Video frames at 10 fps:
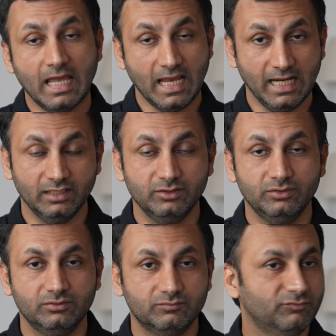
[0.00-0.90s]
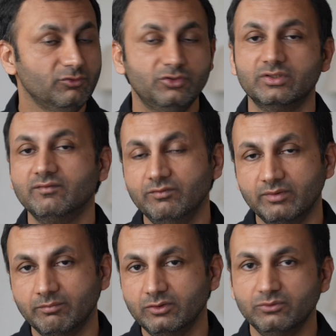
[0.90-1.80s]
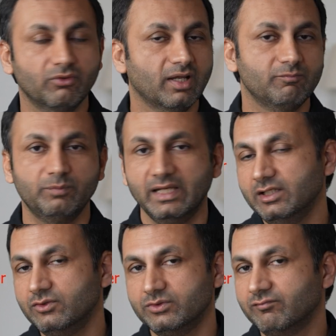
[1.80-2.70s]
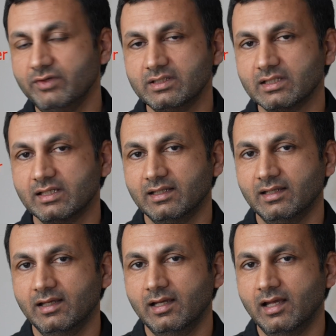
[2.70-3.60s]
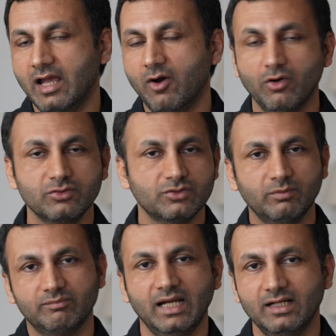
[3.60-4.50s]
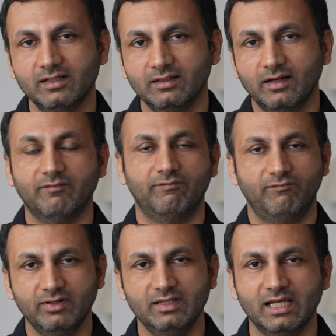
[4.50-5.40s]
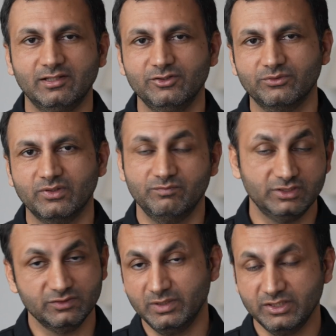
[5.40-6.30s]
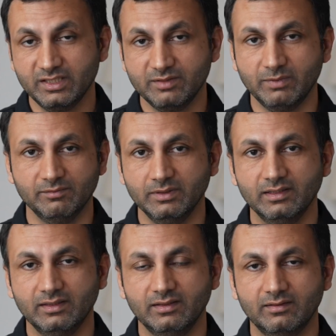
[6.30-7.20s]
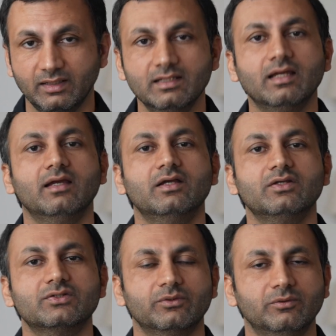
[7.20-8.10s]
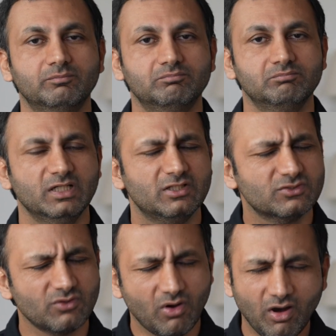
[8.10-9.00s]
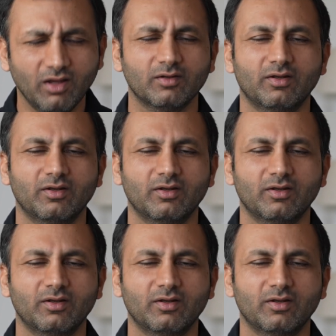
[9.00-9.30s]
and full tuition fee waiver you don't have to pay any tuition fees on top of that a free health insurance which is mandatory by the way right so it is all